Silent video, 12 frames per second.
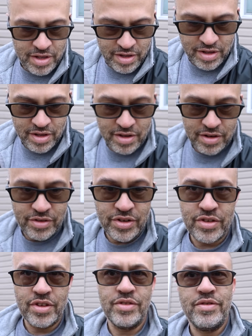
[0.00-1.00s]
And
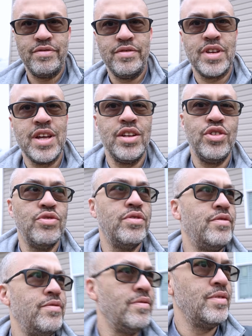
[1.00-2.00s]
just because we got a
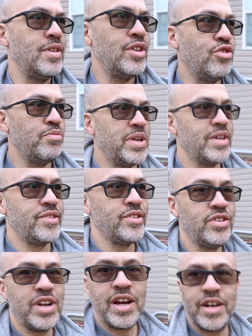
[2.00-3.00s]
little bit of
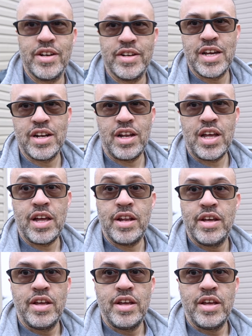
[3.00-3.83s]
sun out here, not a lot,